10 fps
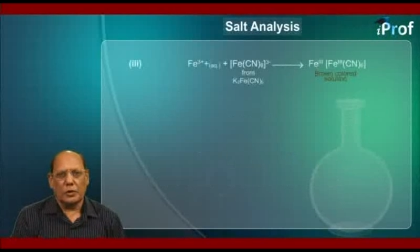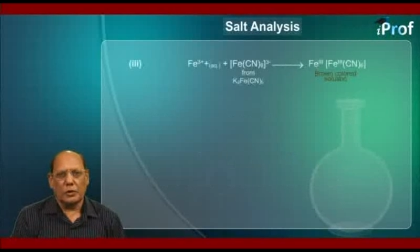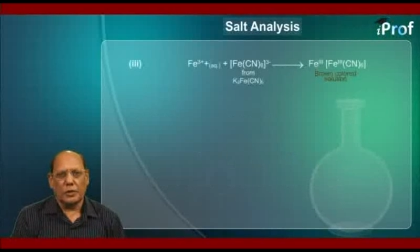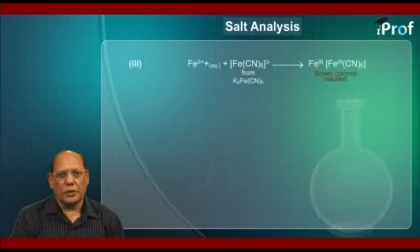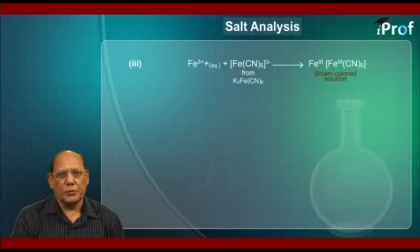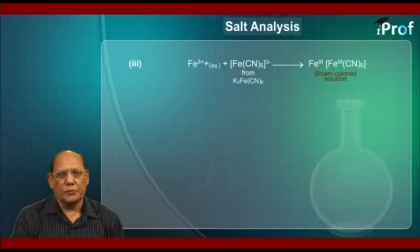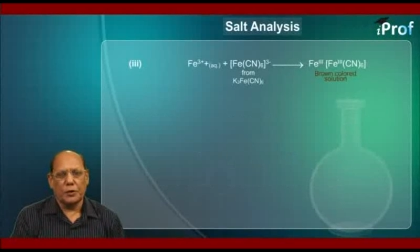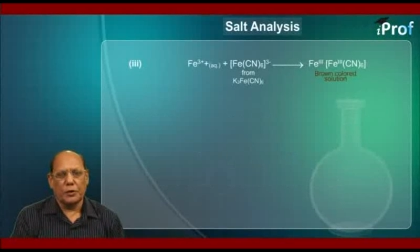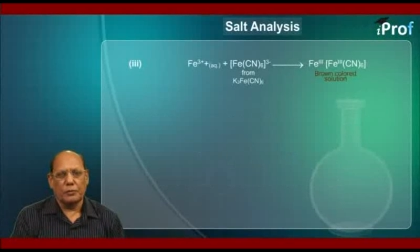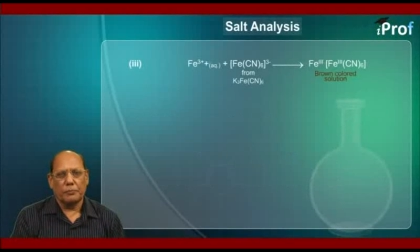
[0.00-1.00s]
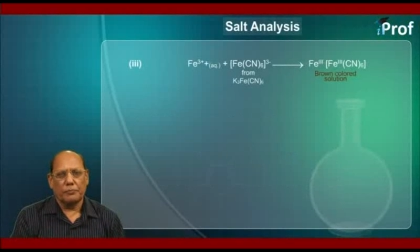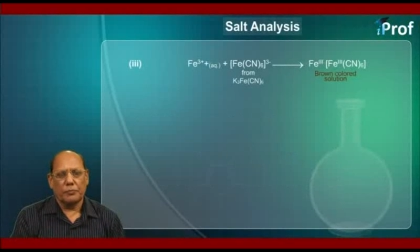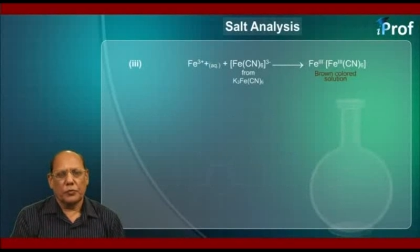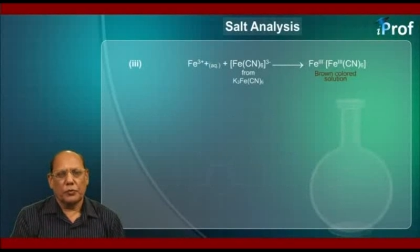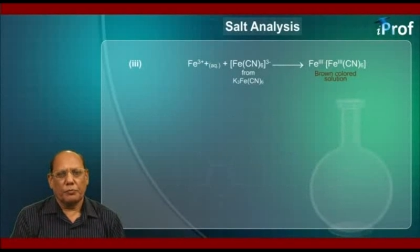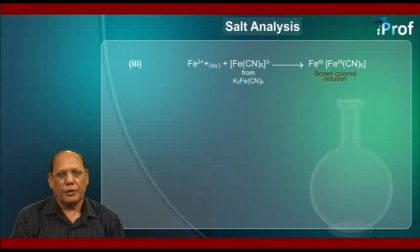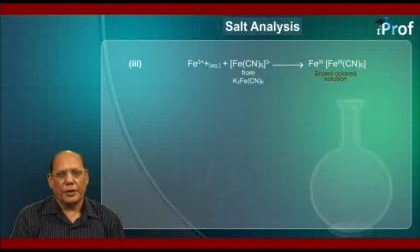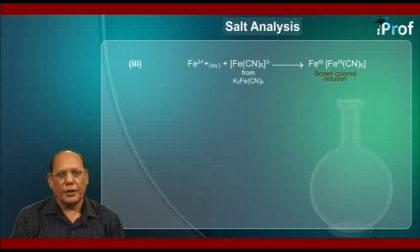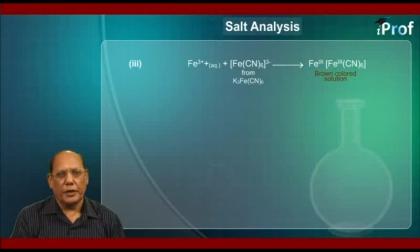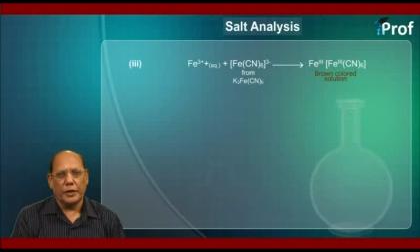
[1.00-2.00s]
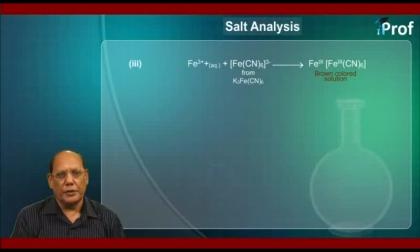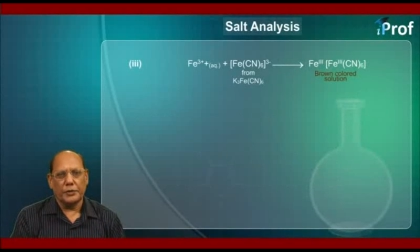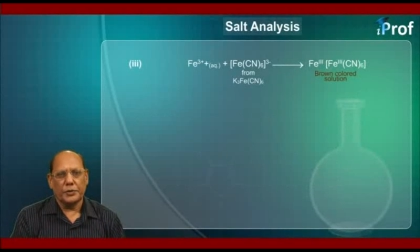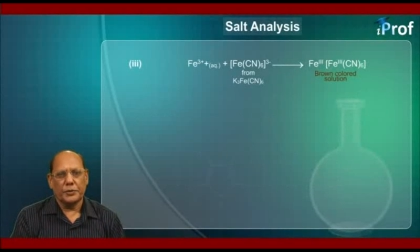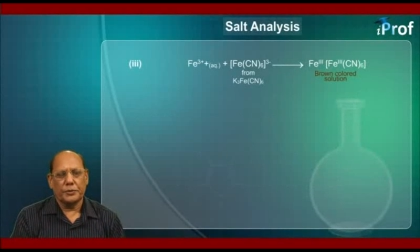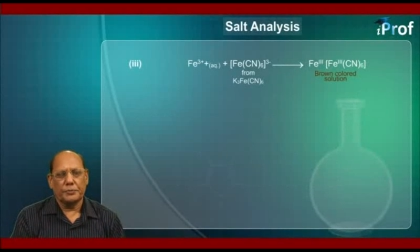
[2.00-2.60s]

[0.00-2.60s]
Third test for ferric ions